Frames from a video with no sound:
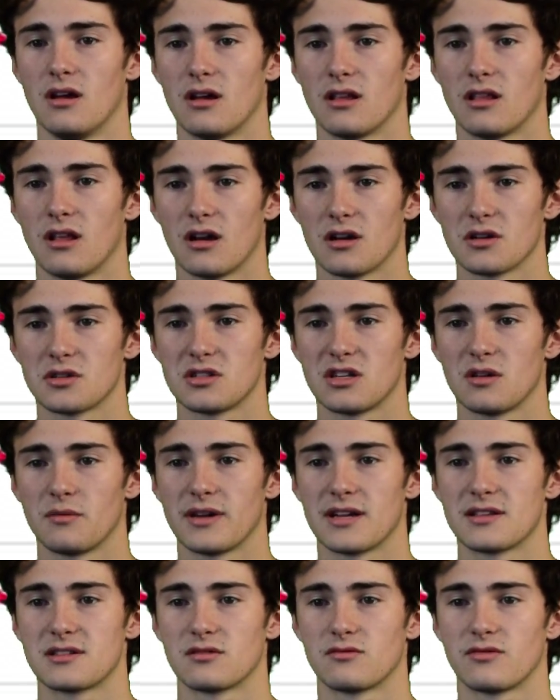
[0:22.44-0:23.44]
Last year we
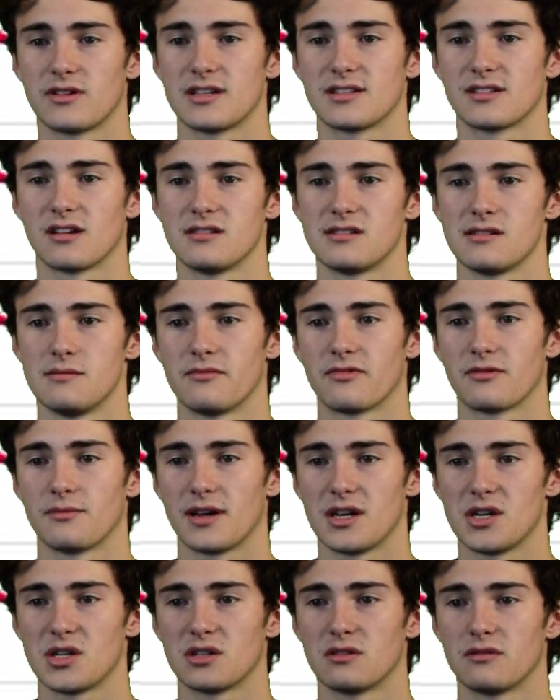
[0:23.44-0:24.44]
had to research
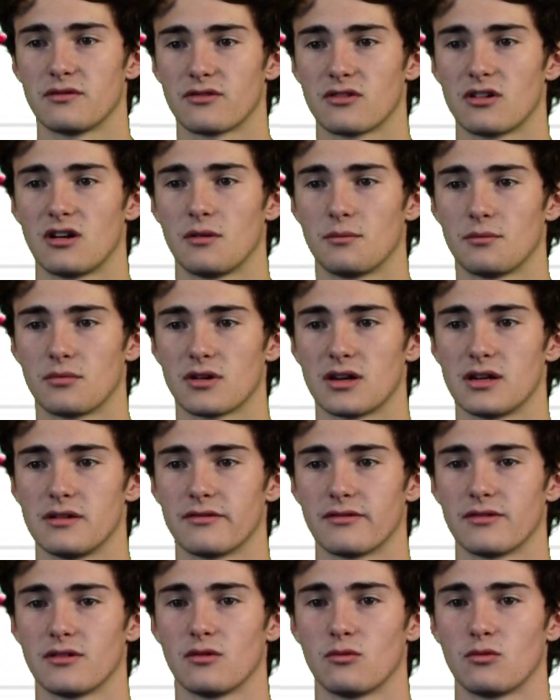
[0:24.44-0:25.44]
information for our brief,
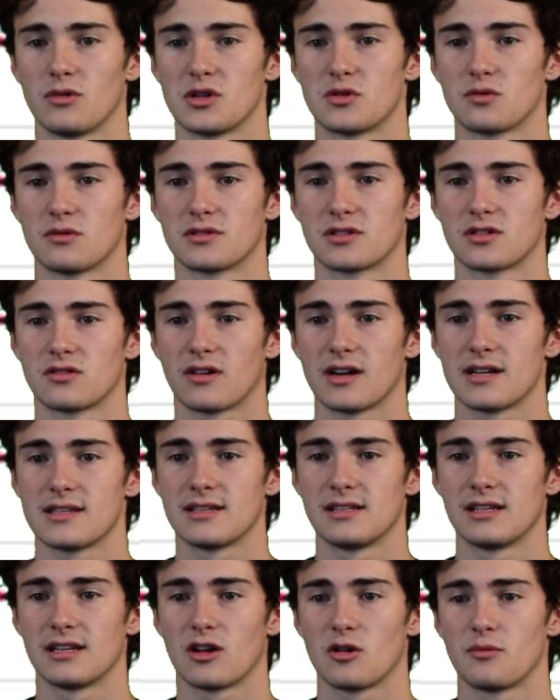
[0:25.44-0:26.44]
which was
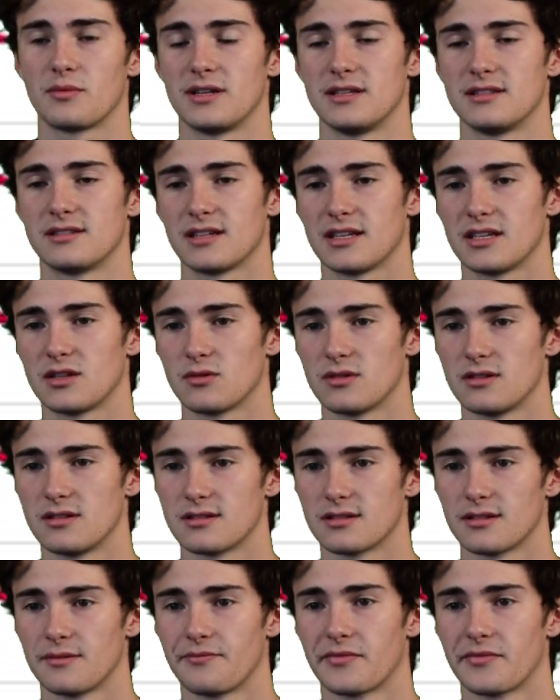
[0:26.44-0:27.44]
creating an opening sequence.